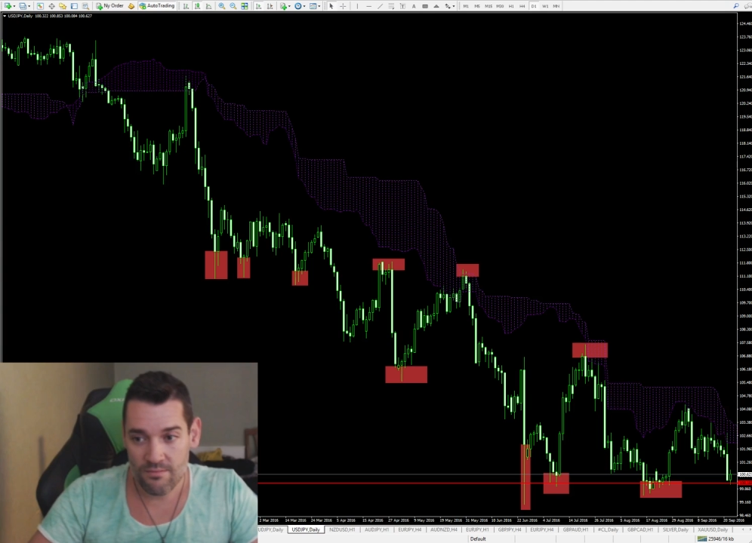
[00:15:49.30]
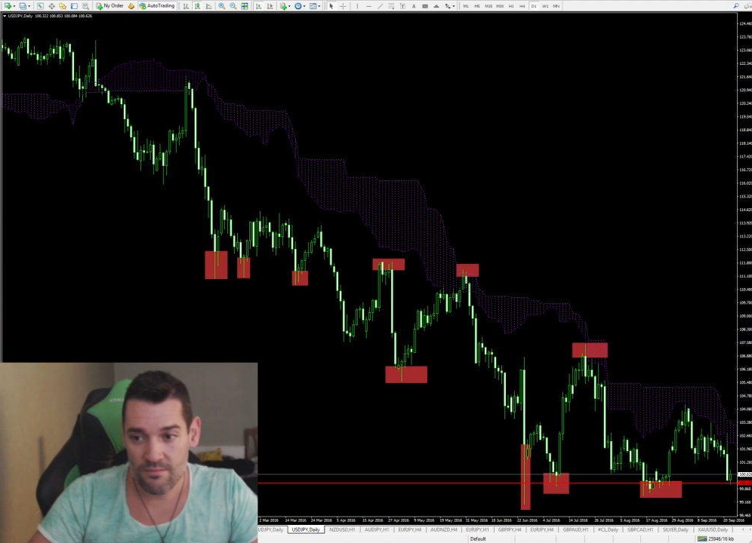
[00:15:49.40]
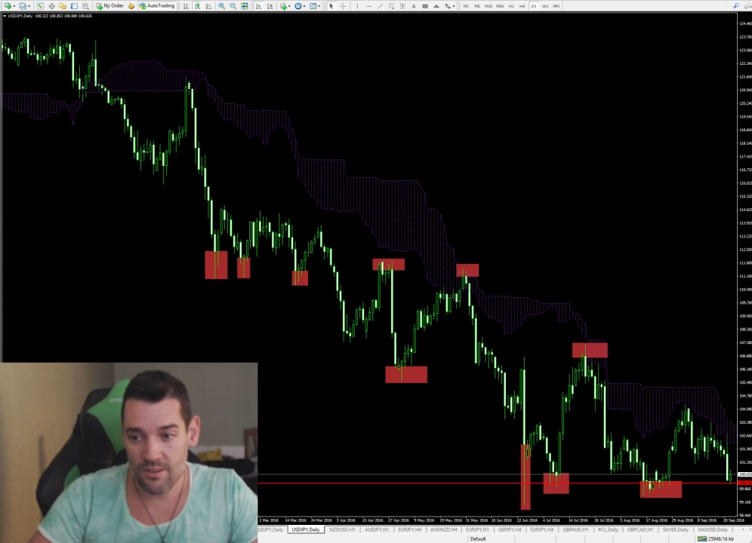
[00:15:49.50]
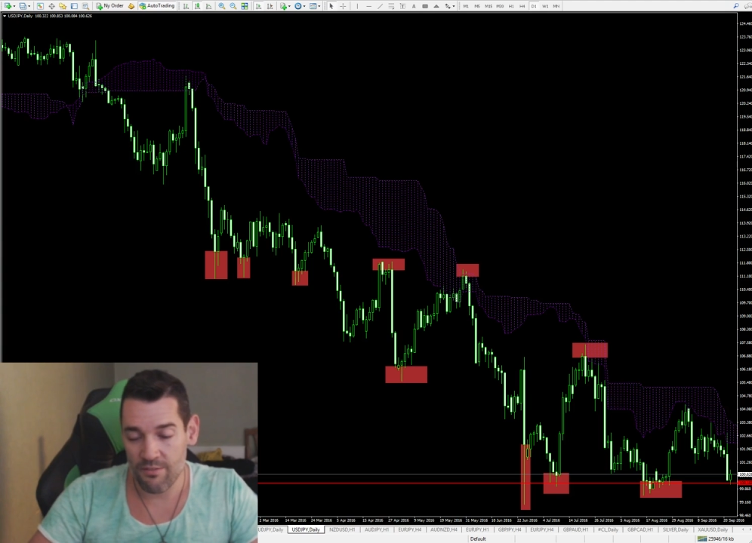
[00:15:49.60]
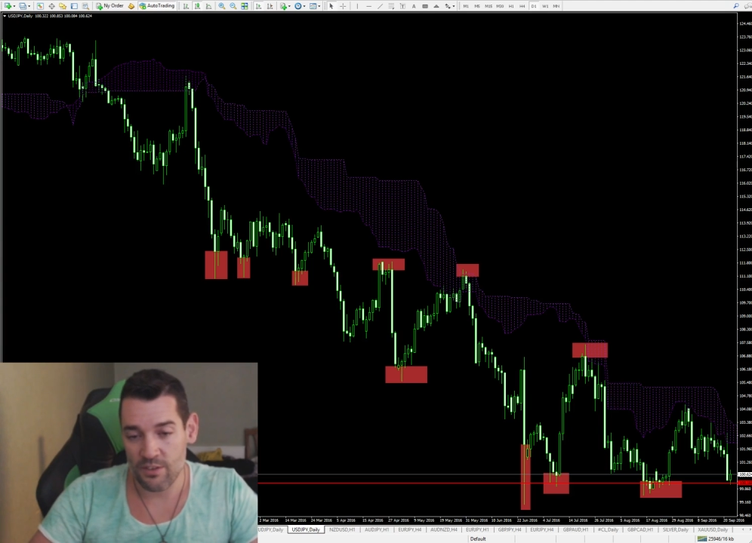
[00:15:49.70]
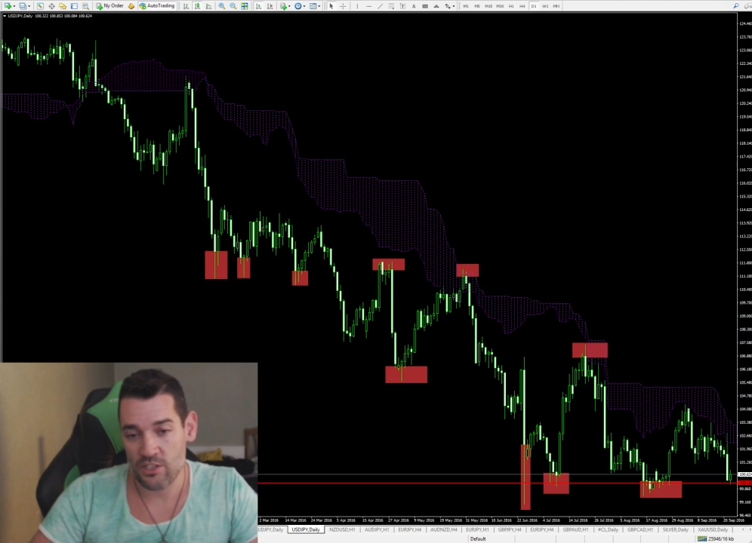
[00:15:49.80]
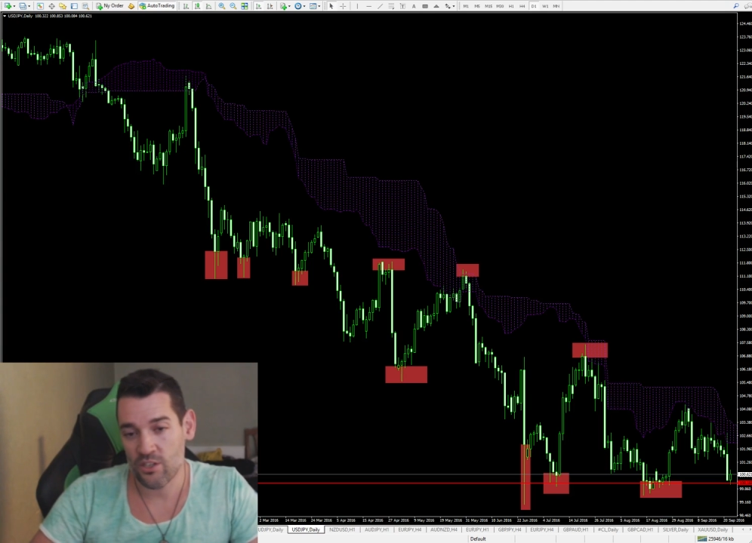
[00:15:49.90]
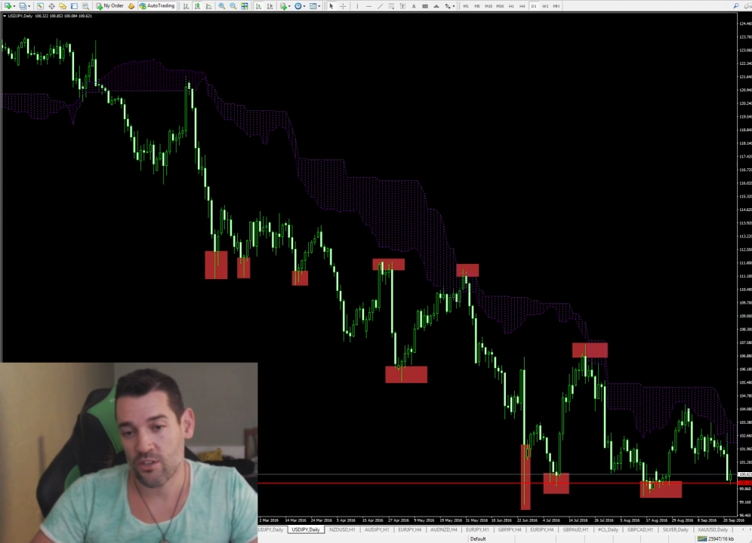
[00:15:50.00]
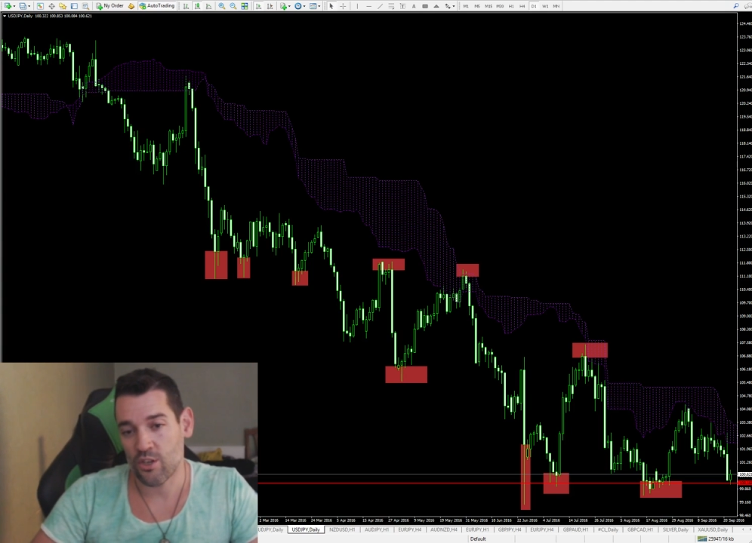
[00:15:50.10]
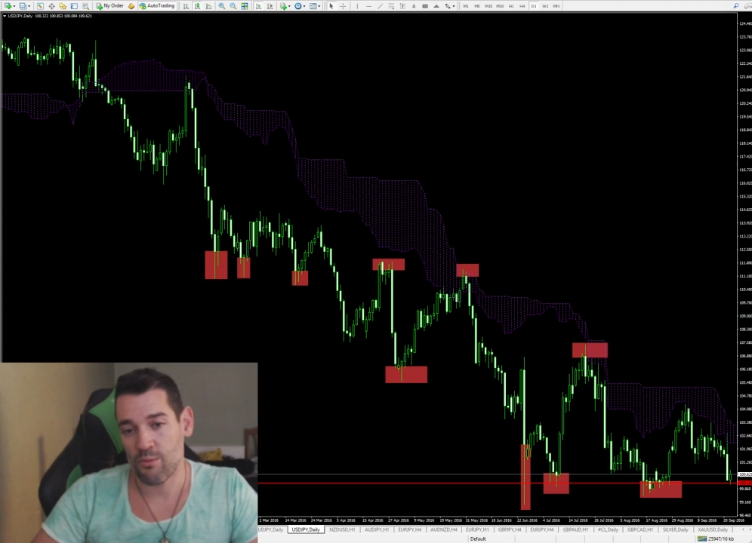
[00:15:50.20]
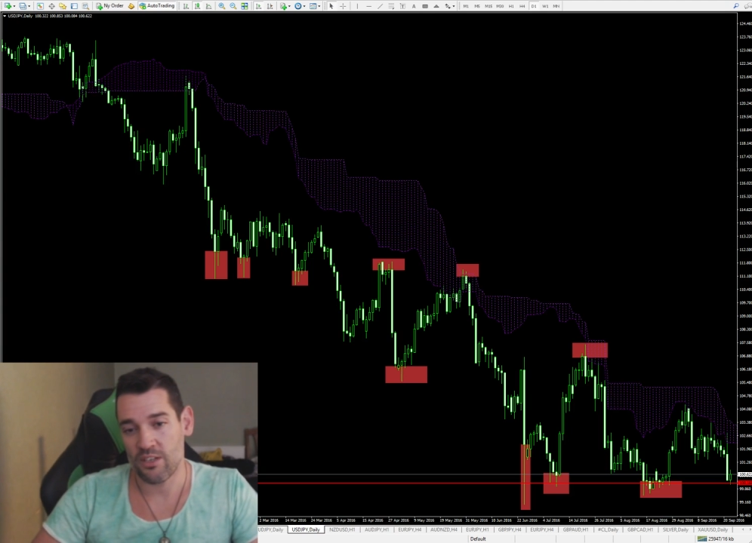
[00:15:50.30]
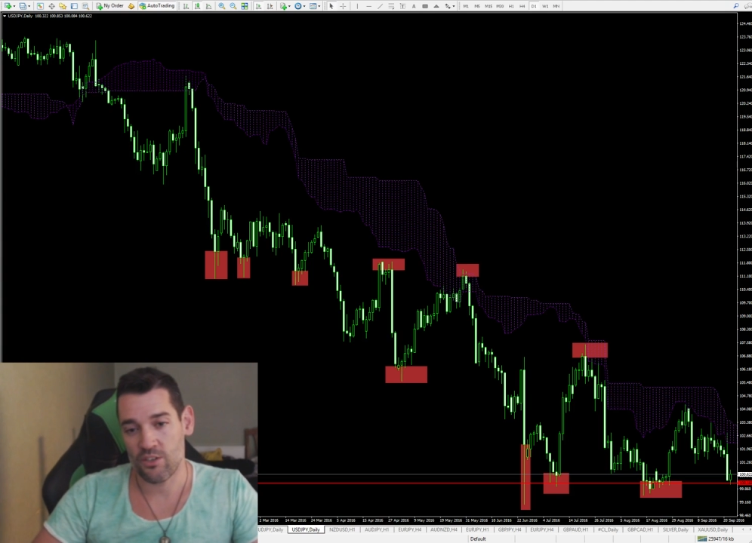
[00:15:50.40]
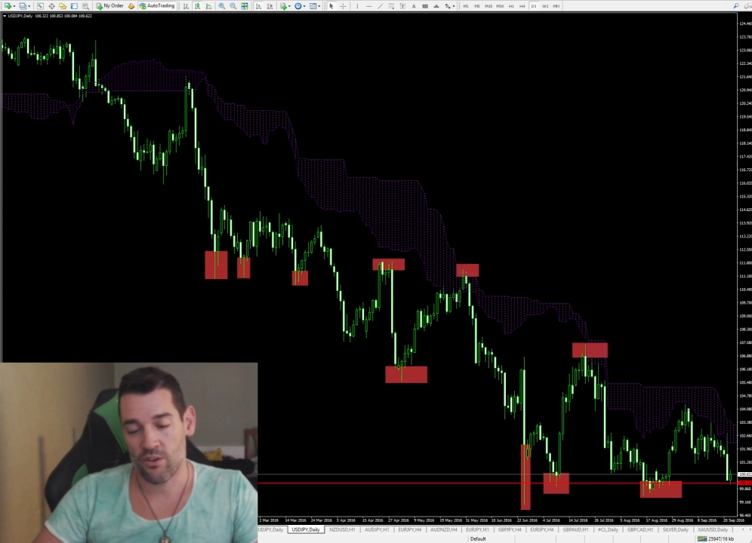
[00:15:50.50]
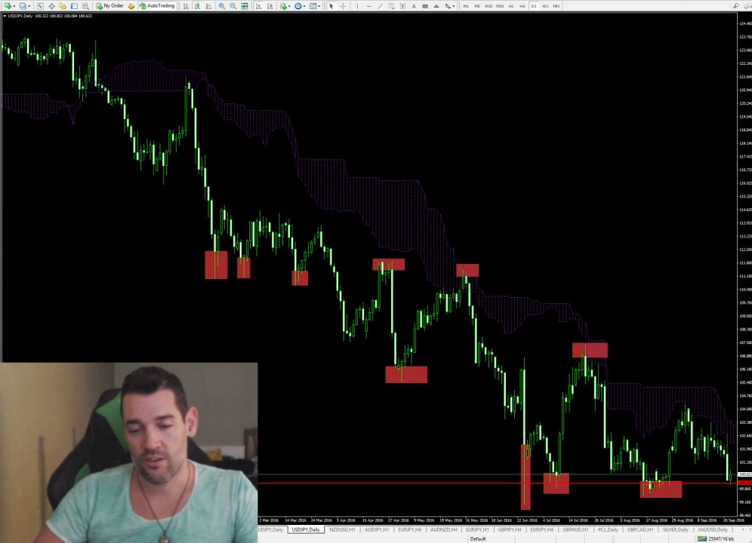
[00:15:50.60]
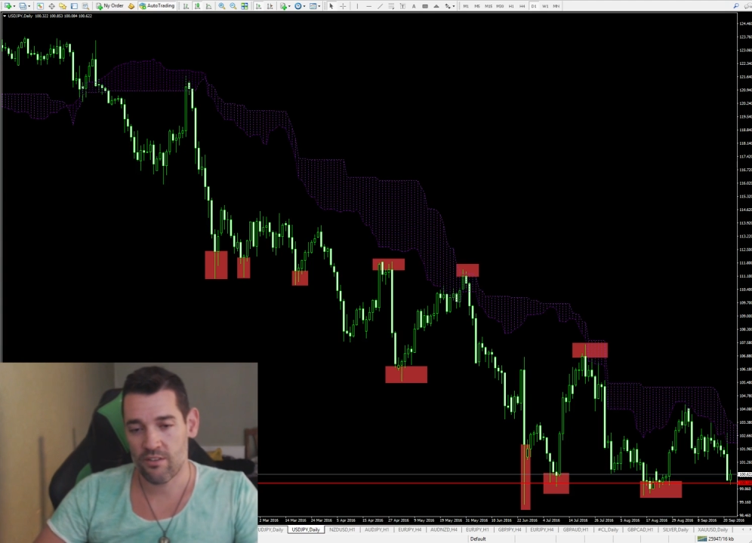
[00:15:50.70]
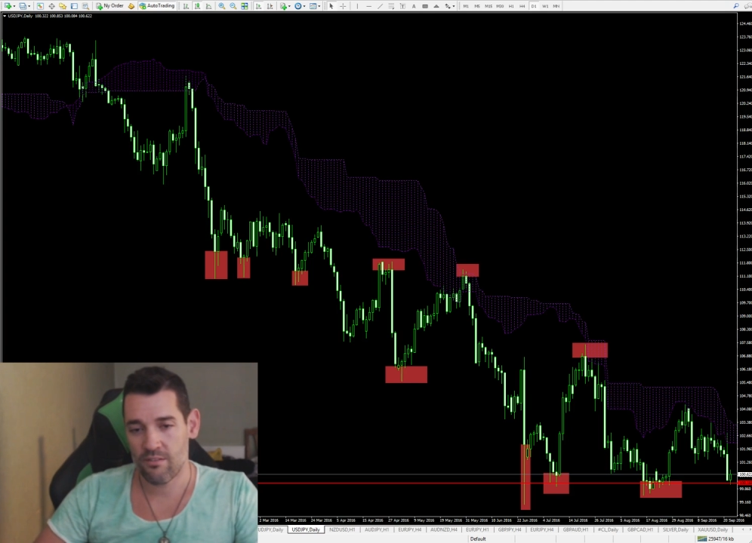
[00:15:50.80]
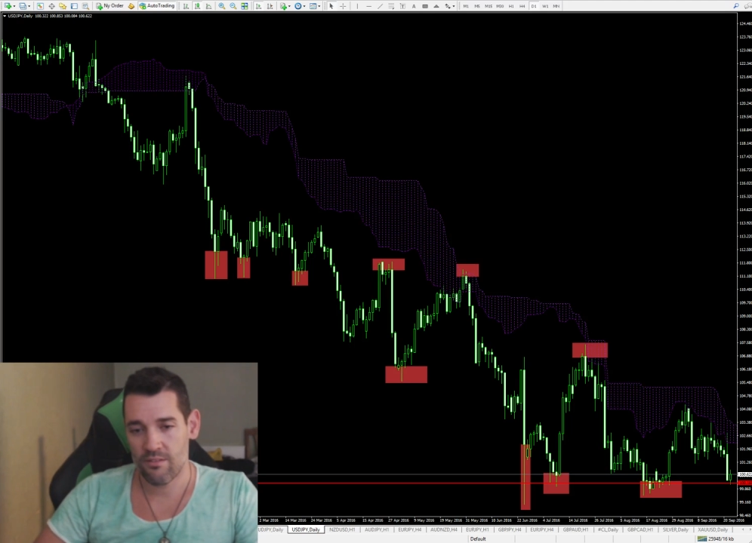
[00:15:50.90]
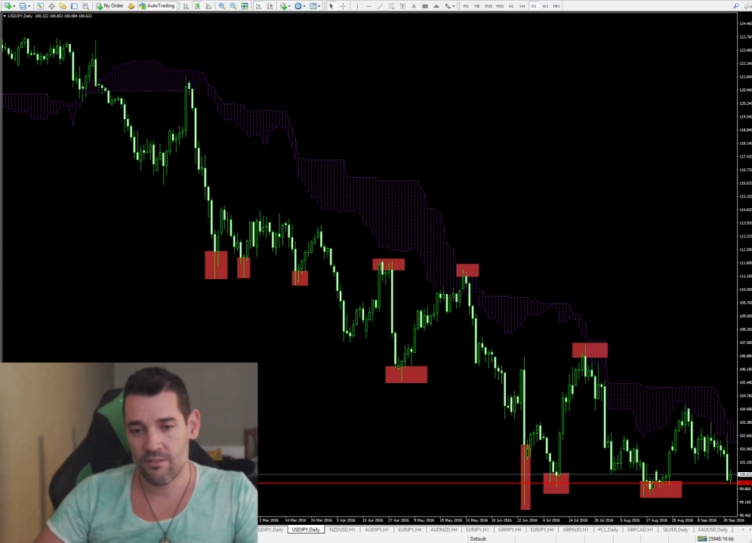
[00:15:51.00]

If it's not on my chart,